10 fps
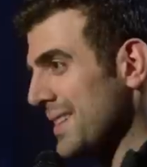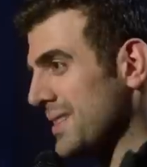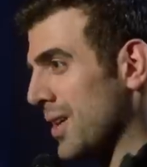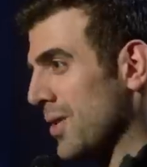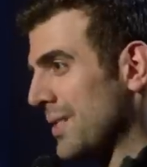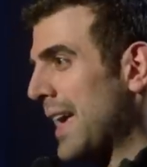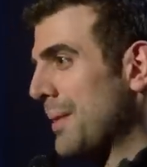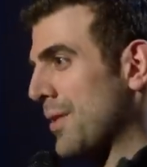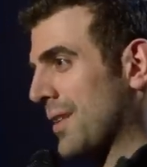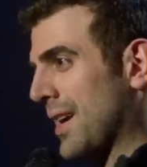So they
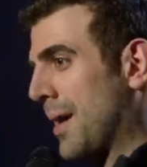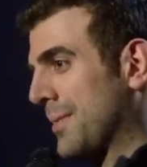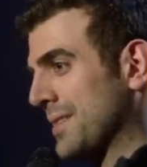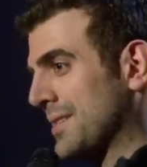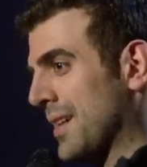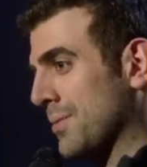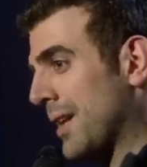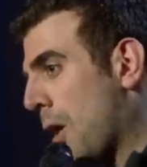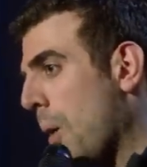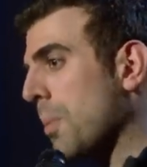email the Comedy Cellar,
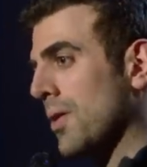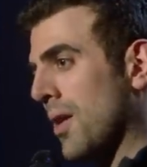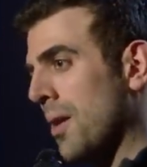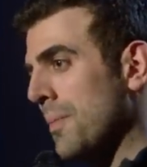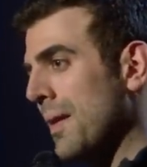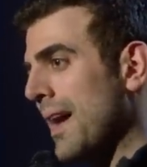my home club,